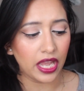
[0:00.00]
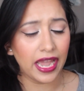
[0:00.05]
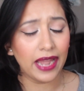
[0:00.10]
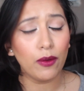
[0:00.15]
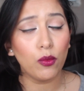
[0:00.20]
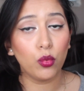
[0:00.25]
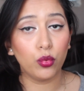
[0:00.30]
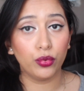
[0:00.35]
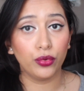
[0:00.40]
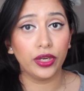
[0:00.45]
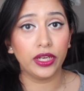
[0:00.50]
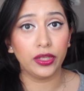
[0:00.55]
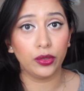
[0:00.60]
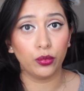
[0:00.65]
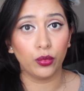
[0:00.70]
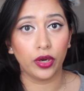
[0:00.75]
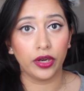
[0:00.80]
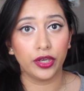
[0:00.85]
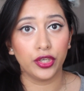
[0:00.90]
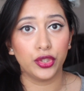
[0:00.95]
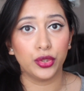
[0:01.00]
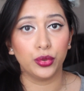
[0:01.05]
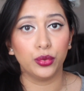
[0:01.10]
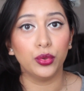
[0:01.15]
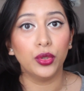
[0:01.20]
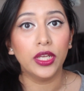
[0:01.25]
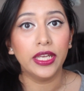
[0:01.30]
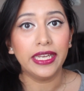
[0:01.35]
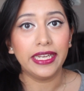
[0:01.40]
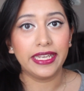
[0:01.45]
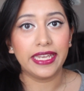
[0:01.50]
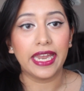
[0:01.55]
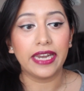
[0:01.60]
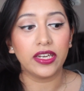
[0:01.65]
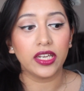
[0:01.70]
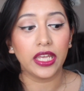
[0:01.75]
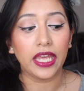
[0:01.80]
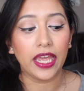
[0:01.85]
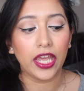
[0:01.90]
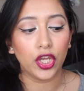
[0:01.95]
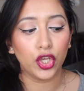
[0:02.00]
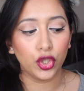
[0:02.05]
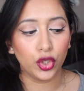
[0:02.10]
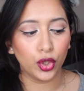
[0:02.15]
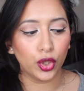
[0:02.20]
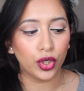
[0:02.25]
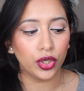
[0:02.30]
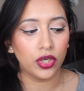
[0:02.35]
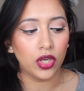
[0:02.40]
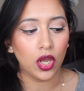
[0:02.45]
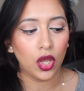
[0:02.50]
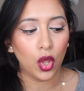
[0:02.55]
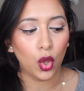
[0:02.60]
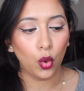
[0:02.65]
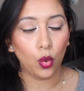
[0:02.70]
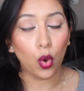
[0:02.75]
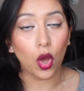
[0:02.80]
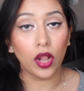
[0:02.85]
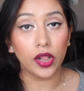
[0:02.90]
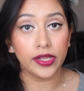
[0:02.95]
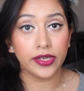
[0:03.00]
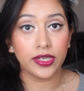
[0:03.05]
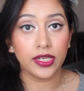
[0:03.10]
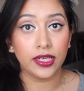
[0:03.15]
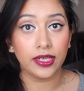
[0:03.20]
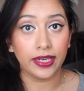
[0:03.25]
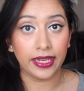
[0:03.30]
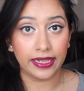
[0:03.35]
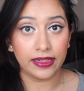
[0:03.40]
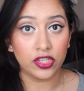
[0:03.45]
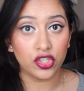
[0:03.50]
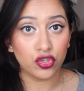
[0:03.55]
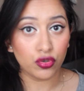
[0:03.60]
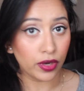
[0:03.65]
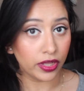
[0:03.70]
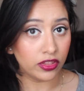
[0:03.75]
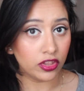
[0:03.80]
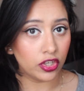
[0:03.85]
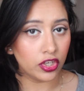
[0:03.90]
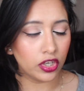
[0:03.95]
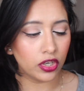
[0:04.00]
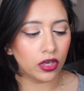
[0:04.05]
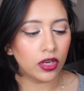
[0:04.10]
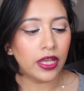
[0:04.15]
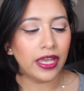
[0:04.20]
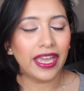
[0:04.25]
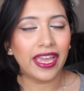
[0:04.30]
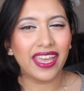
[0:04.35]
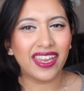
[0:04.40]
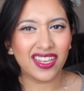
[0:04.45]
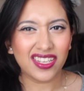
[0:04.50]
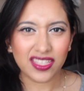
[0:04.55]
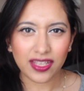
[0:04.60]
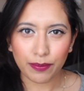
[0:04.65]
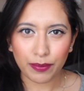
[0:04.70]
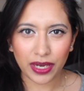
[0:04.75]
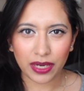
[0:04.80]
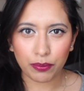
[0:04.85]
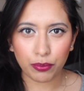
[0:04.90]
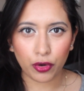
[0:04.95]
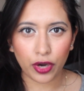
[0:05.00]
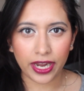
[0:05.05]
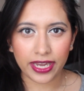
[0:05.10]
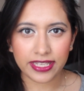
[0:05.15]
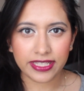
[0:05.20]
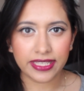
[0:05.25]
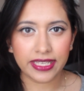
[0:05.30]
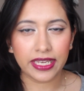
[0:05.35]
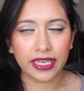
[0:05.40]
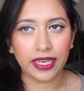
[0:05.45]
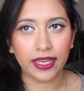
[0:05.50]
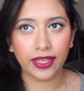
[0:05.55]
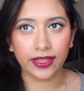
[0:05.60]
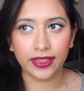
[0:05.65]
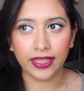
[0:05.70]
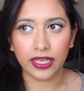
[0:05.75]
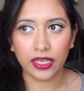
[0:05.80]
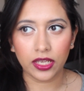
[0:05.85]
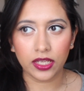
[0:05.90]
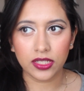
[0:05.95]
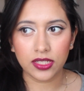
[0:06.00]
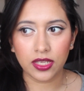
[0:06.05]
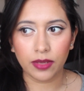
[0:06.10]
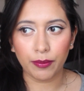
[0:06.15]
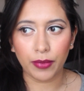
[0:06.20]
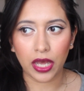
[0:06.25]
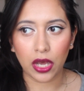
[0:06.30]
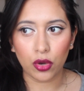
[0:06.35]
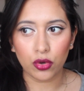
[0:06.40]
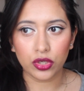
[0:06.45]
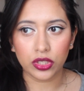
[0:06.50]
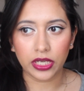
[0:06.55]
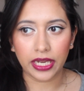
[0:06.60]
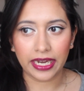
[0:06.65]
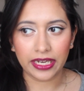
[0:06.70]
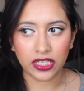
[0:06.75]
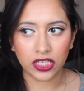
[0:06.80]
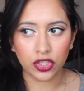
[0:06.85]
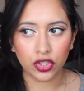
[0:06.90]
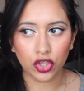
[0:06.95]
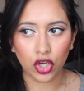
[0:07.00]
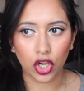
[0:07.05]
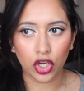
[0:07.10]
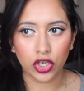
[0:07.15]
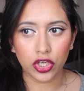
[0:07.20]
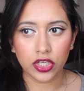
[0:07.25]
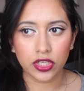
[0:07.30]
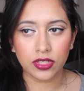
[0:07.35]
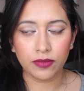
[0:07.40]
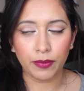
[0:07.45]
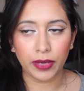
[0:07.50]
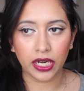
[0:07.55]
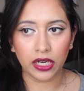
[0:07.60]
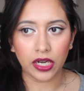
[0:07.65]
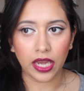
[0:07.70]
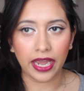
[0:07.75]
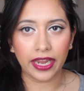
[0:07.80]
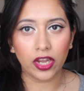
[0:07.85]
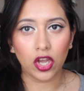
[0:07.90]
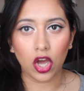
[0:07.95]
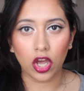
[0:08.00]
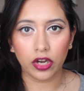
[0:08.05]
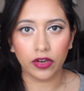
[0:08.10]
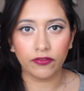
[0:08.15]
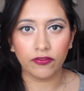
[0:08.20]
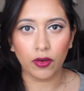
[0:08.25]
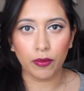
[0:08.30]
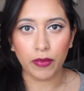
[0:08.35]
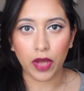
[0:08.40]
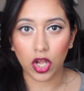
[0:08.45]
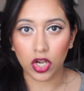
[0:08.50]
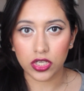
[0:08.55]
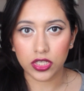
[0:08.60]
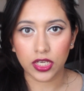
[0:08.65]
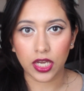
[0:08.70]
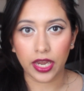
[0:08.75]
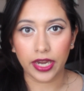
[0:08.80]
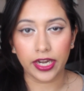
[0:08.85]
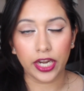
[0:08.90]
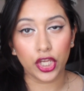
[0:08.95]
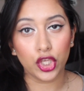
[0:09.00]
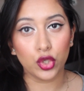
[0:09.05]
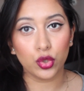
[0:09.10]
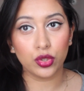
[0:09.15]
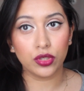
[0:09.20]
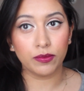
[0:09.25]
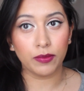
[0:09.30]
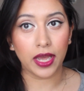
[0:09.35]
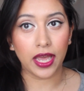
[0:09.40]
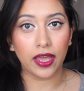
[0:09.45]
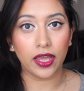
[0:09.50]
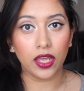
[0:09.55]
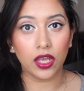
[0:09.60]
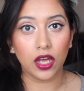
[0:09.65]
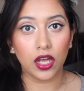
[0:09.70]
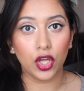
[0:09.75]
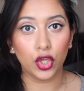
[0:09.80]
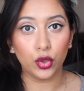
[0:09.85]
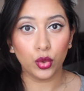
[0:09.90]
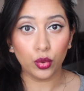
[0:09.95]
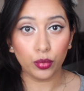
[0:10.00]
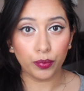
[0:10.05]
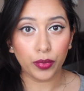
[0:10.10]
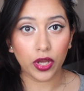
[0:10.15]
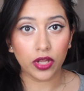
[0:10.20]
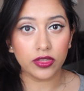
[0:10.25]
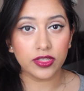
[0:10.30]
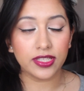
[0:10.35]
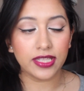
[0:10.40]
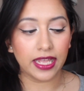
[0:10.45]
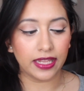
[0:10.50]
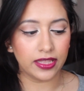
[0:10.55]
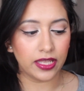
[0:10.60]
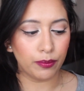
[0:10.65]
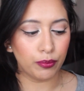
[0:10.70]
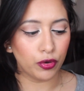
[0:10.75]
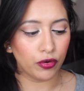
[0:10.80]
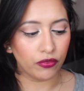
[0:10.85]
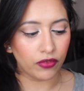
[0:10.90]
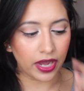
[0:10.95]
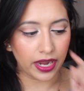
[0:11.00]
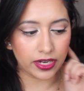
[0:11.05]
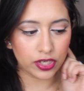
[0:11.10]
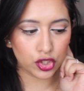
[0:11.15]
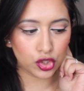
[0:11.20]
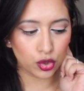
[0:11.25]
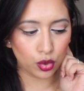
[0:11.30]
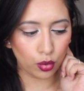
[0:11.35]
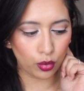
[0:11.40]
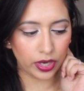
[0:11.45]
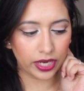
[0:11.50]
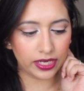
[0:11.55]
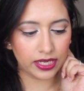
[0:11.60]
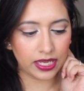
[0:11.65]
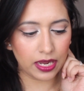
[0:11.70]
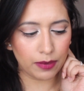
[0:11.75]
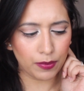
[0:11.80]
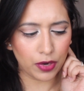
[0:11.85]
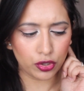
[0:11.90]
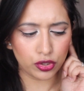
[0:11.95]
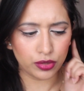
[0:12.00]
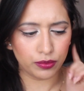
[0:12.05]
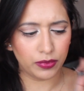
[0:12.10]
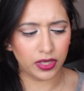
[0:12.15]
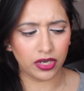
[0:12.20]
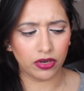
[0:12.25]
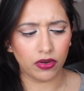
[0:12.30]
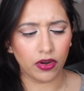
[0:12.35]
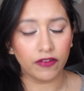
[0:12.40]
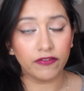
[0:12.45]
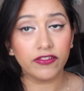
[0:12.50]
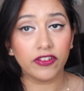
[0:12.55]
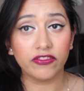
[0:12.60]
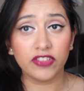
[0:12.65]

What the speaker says: I really wanted to get a good quality nail strengthener. It is a bit pricey, I think it's about $18, but I got it from Ulta and I used my coupons that they provide, so it came out to be around